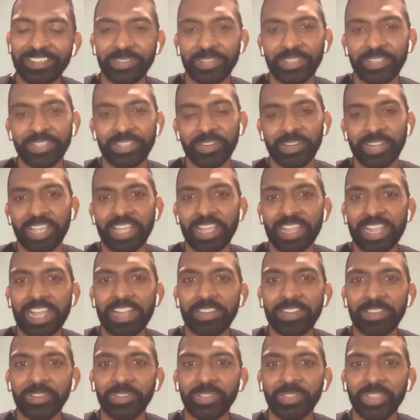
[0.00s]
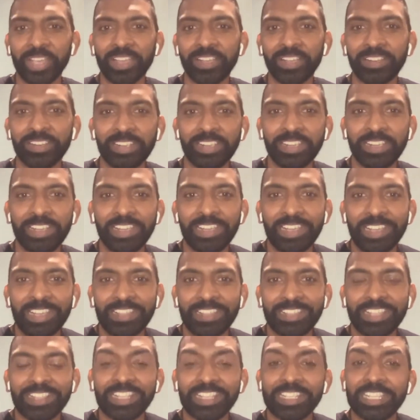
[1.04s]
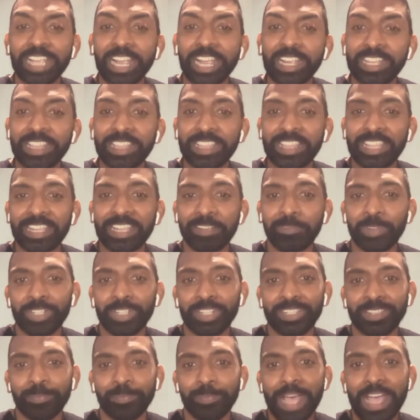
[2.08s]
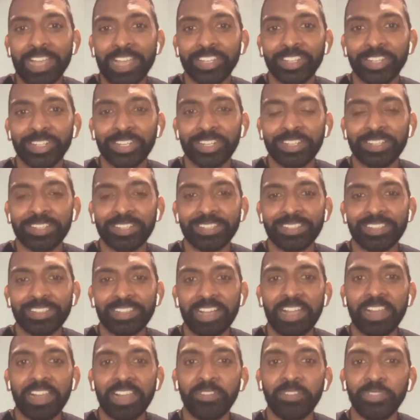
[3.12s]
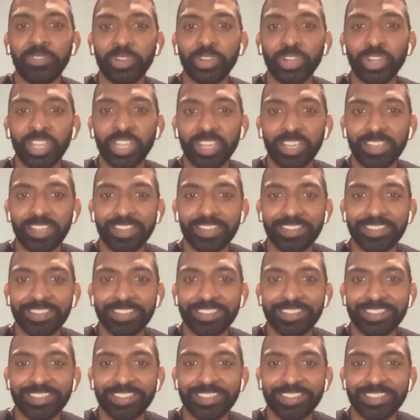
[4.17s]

So I said, okay, I can't do that. Then the second thing, which is a passion, is I loved cooking.